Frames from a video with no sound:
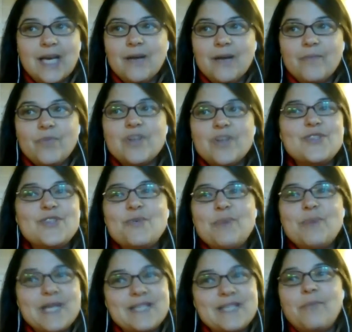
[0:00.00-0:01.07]
there's no
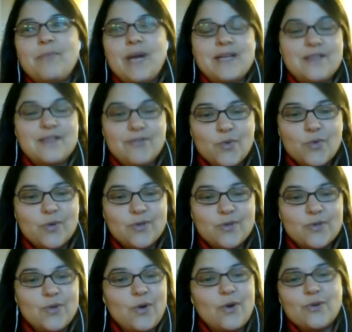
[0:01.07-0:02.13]
better place if you want
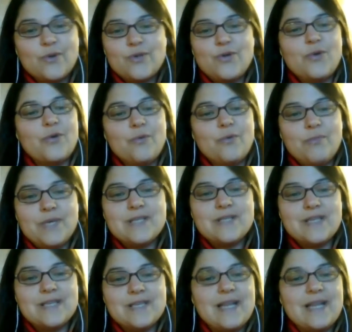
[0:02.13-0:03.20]
to launch your own
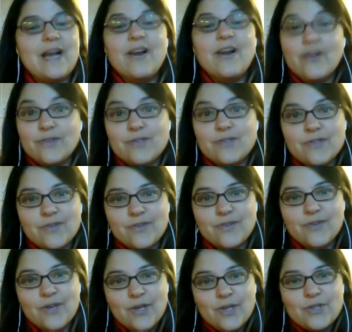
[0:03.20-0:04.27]
business than London.
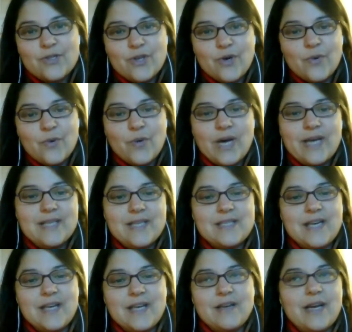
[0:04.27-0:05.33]
So I
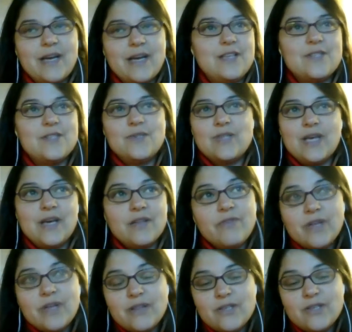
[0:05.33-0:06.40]
said, I need to take
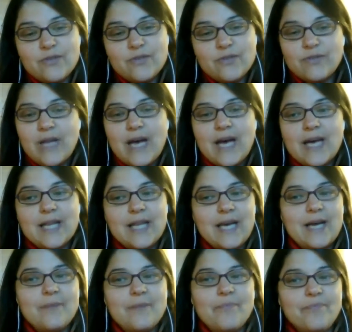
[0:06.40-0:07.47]
advantage of that.
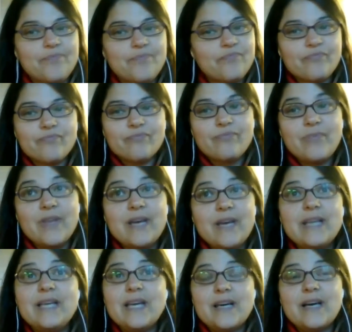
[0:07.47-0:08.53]
And
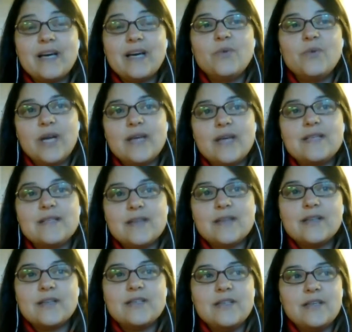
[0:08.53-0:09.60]
when I
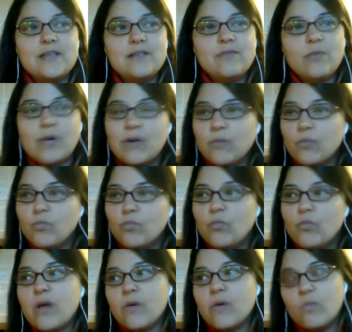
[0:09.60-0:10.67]
started,
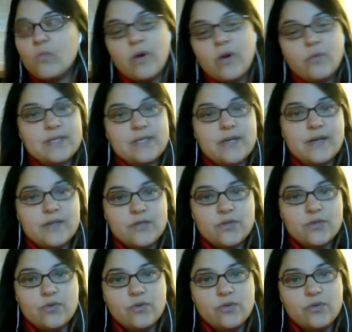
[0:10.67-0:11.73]
when we started
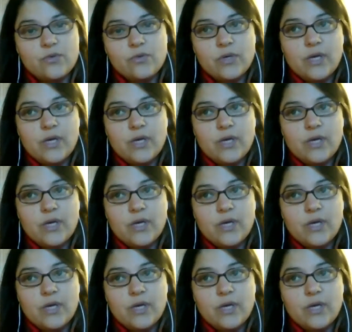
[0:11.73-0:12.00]
to